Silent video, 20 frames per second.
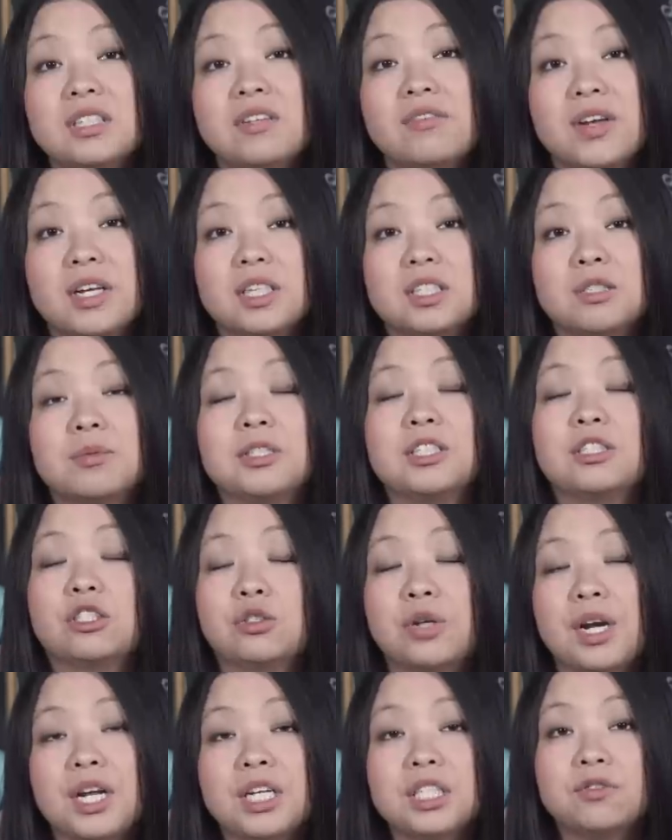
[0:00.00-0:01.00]
these
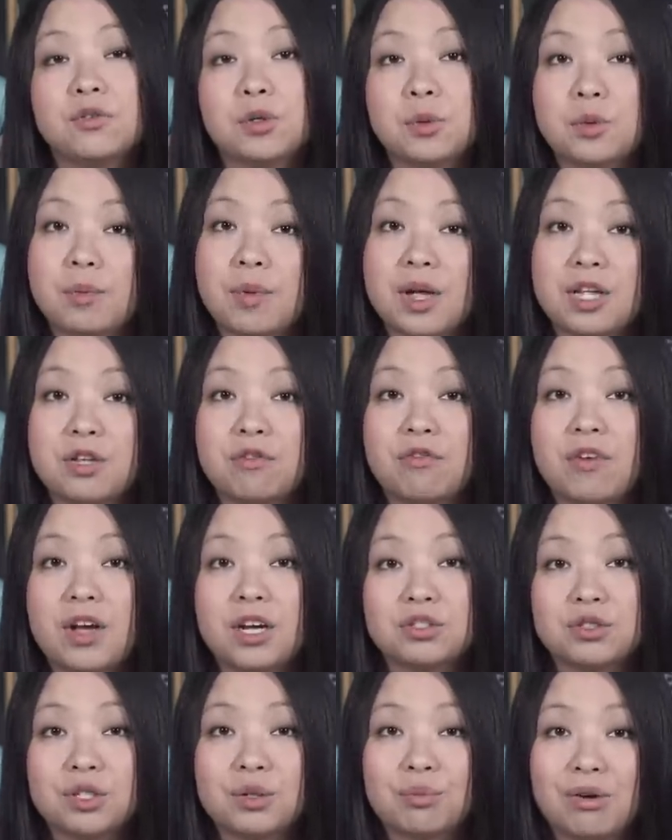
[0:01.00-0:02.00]
advancements transformed the
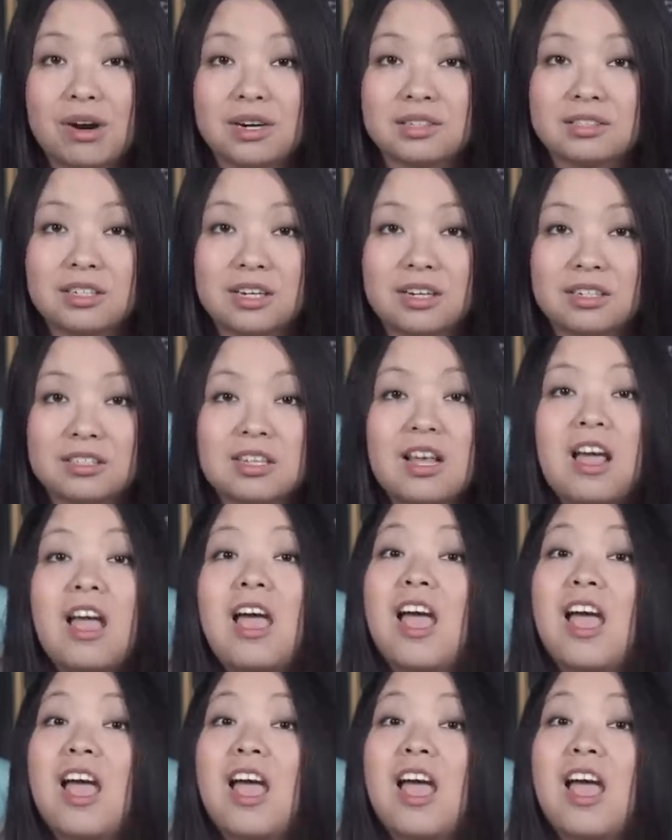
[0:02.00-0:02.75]
manufacturing process,